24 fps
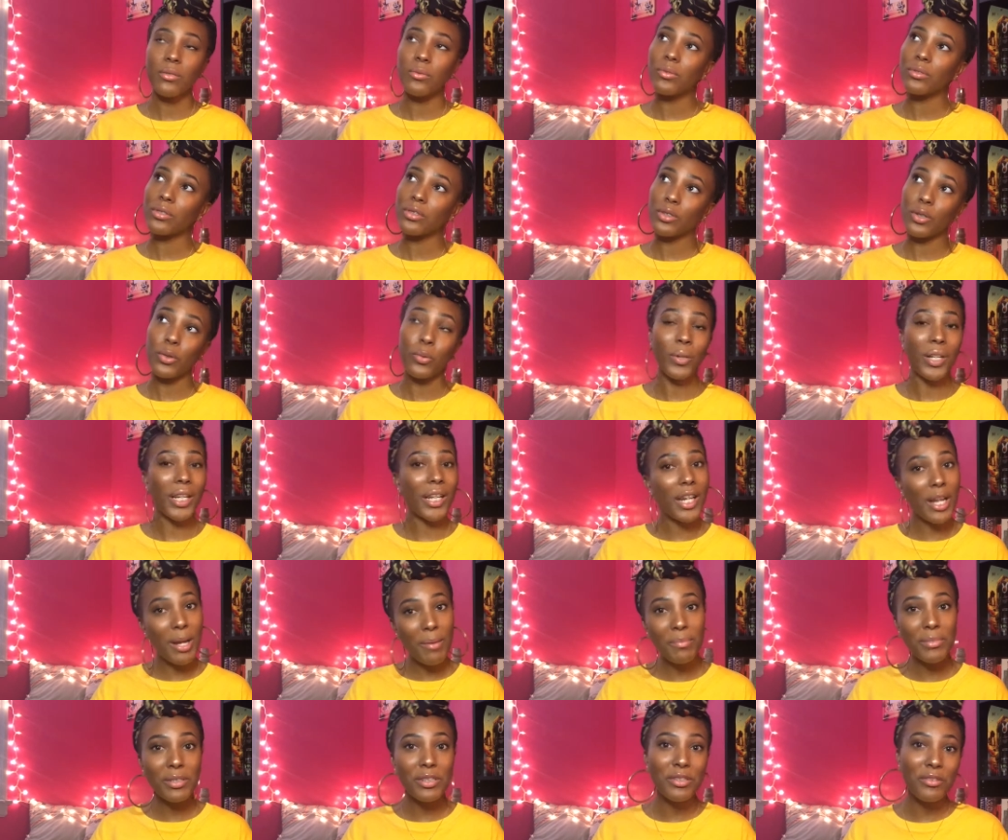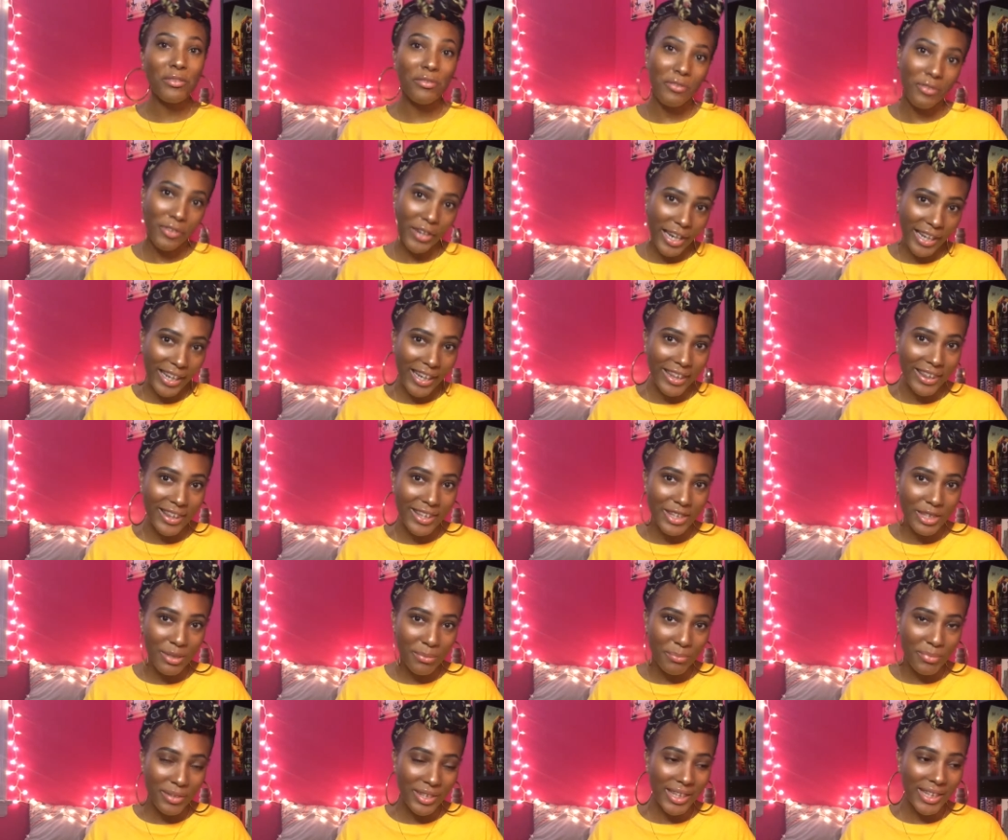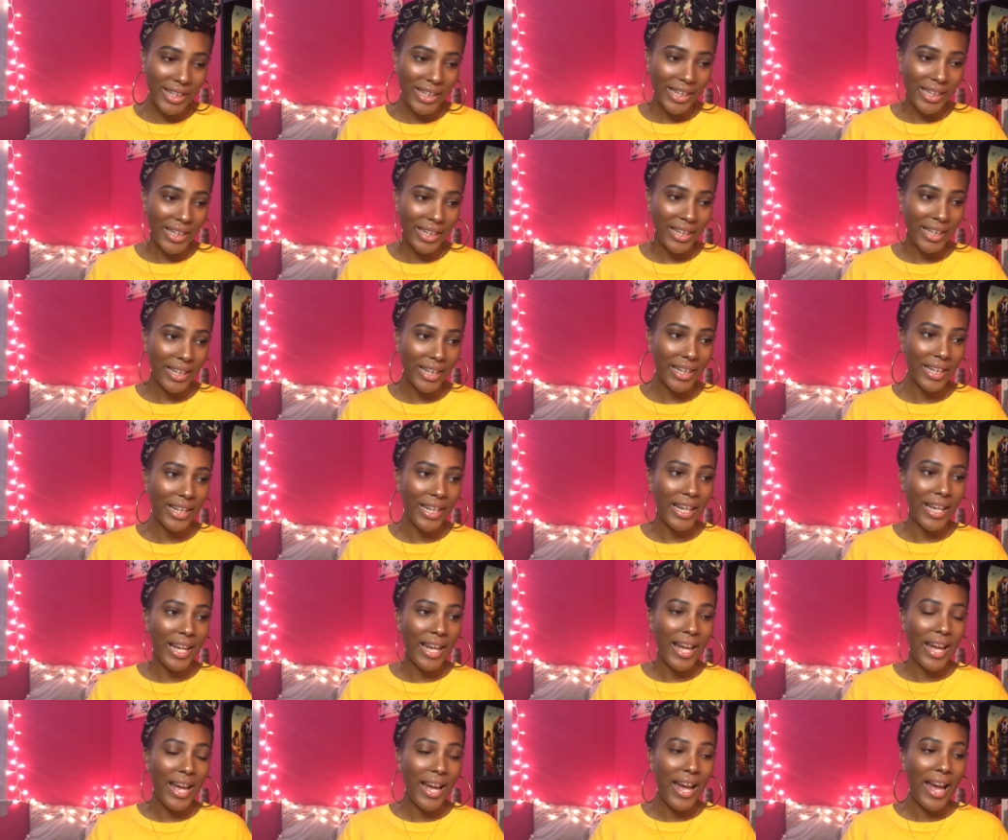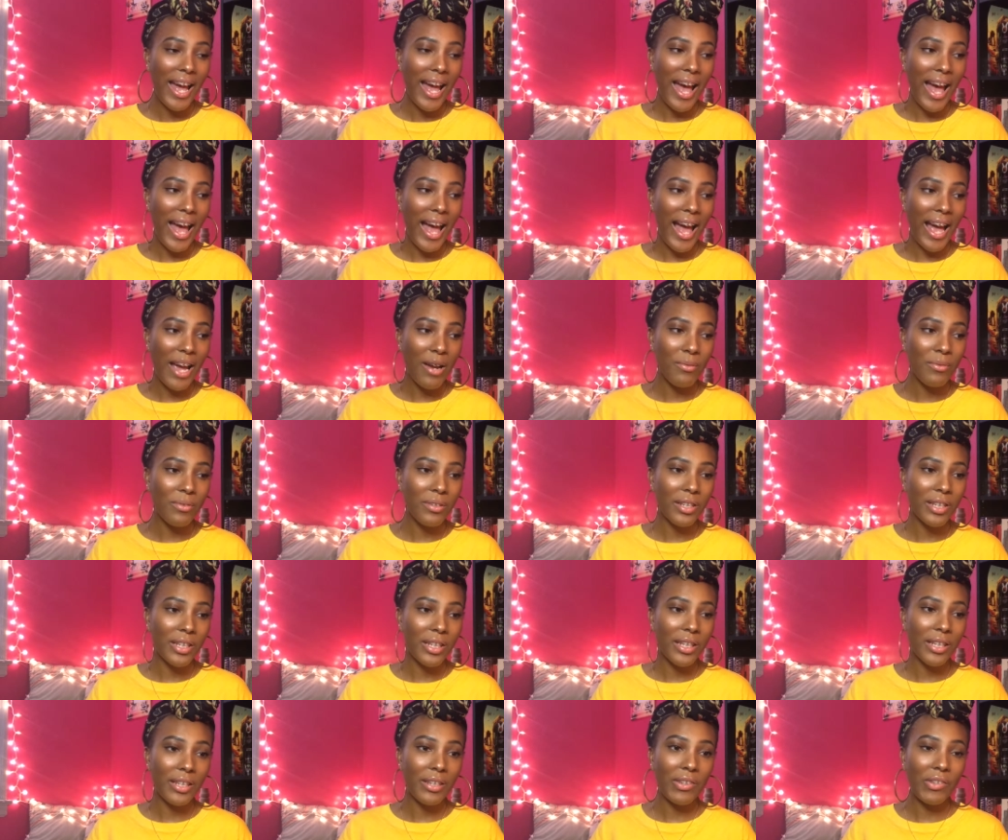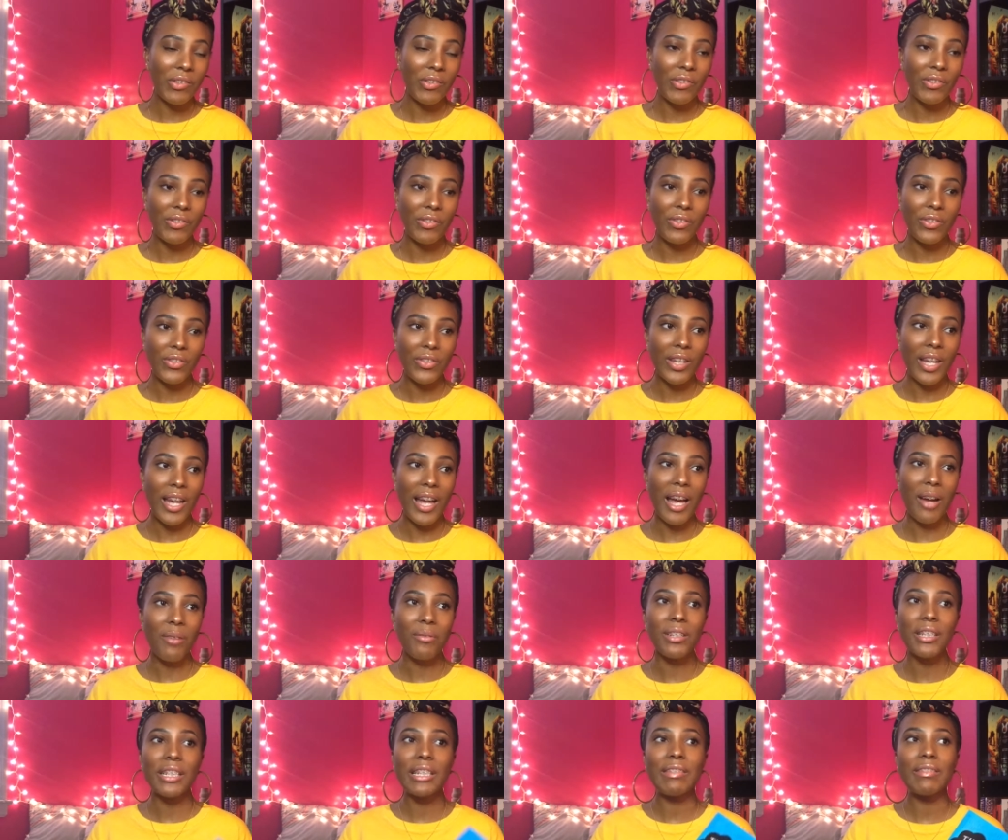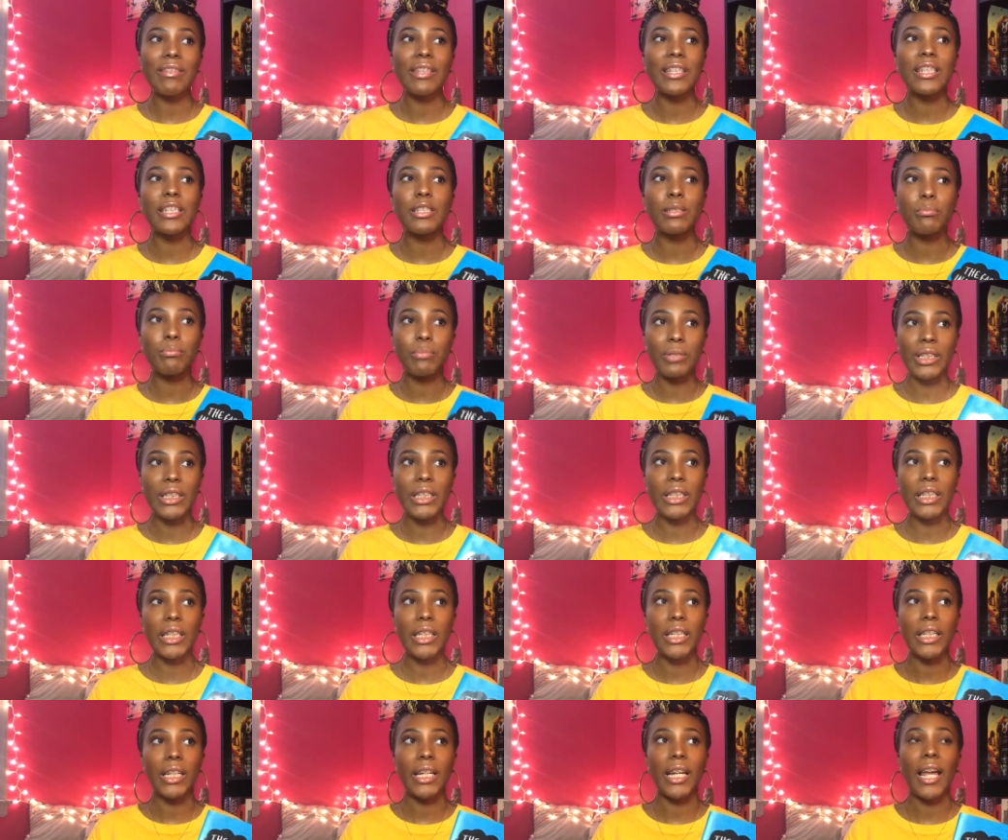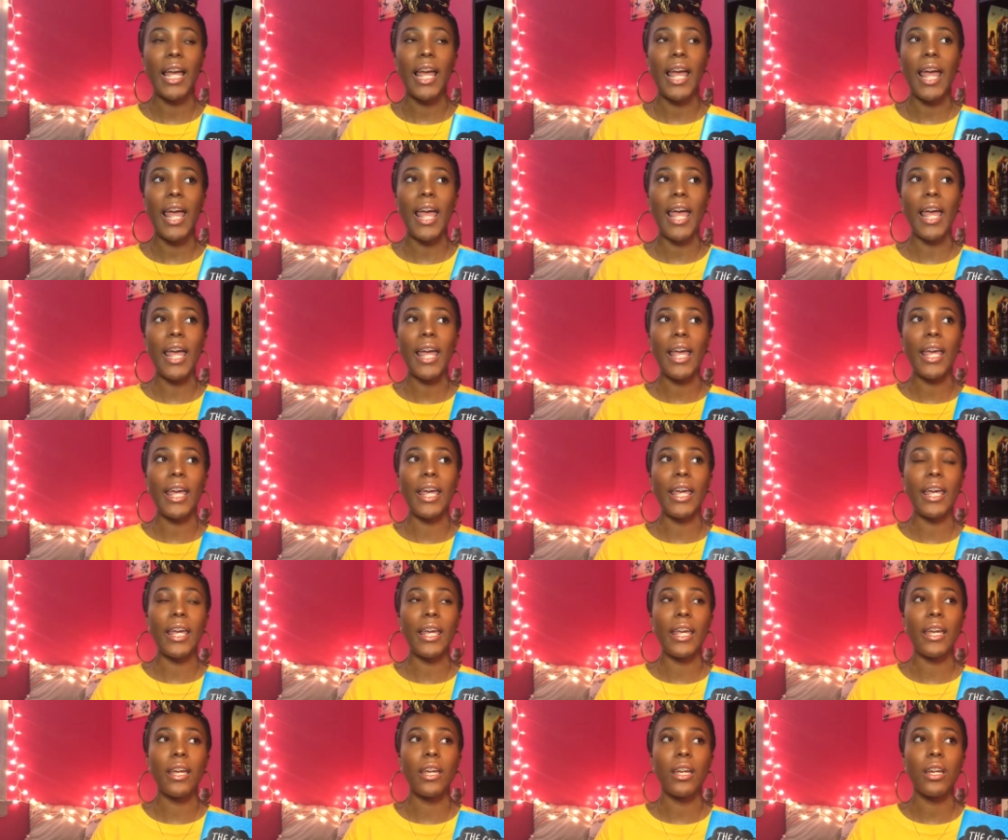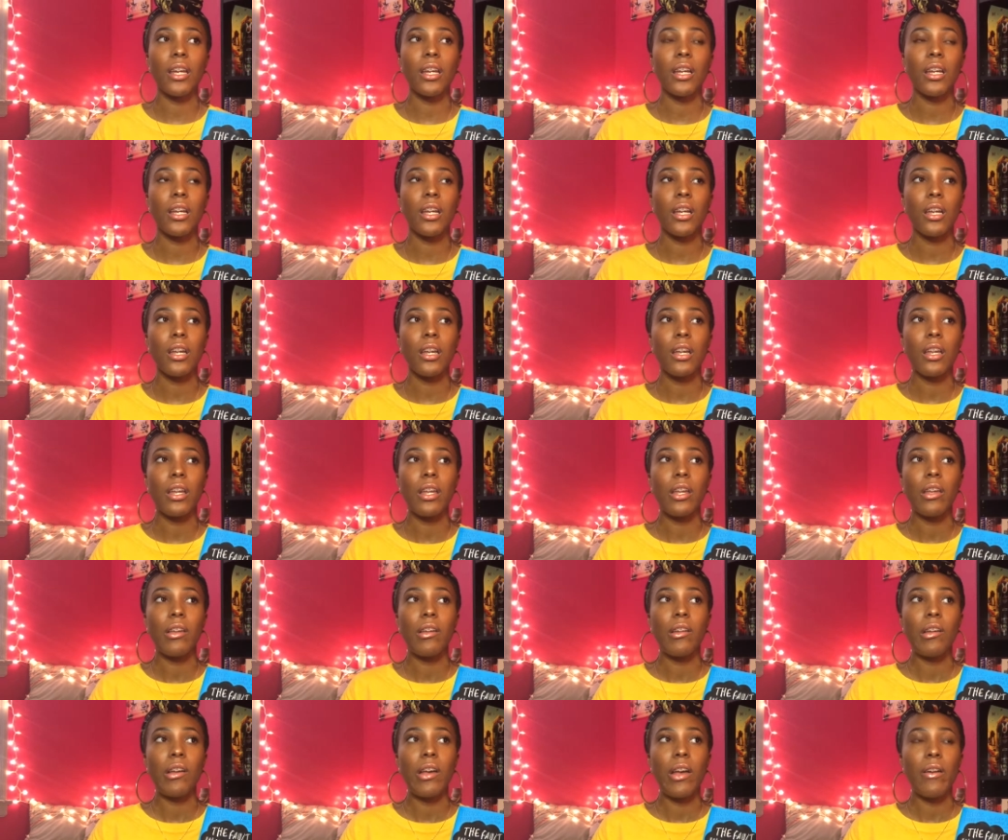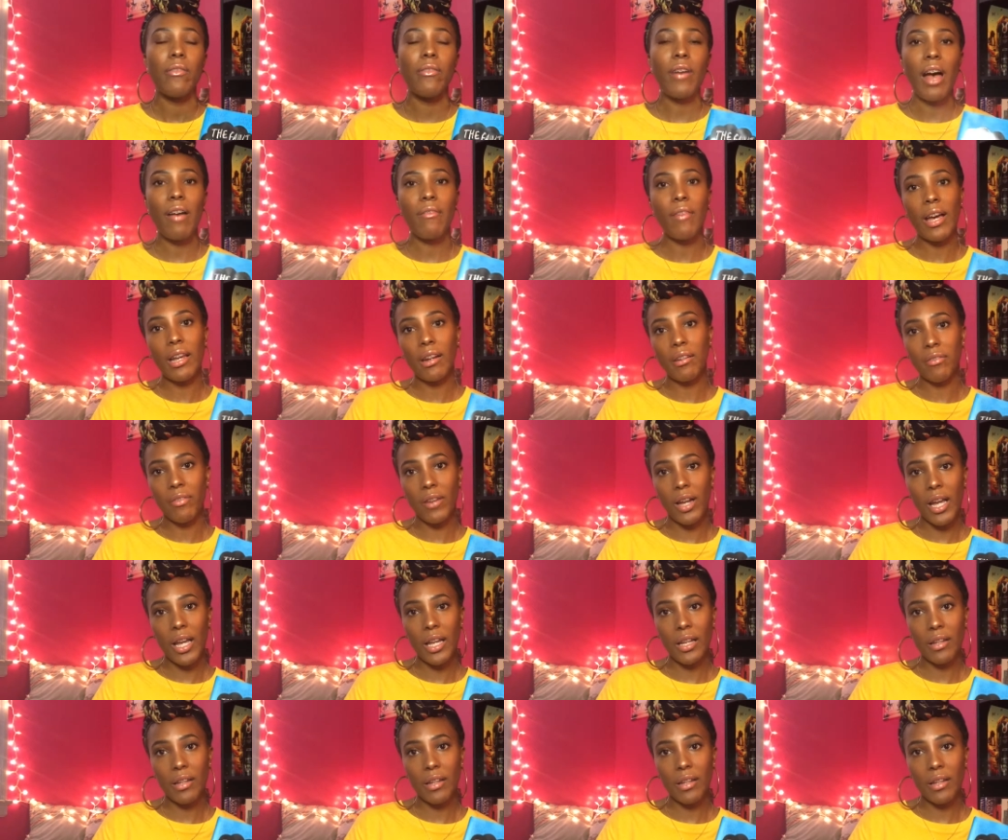So when it comes to rating this book, I would give this book a 5 out of 5.